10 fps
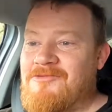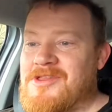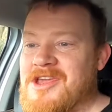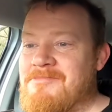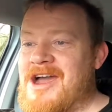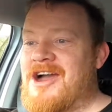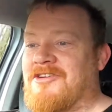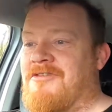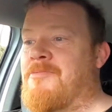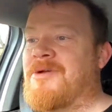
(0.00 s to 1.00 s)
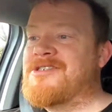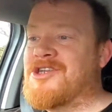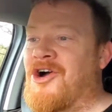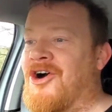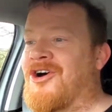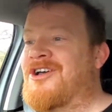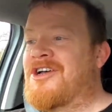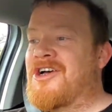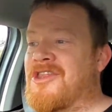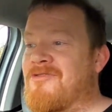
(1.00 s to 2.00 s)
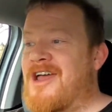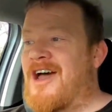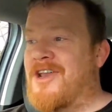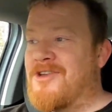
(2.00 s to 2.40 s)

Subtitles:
with the amount of grip it's got and the way it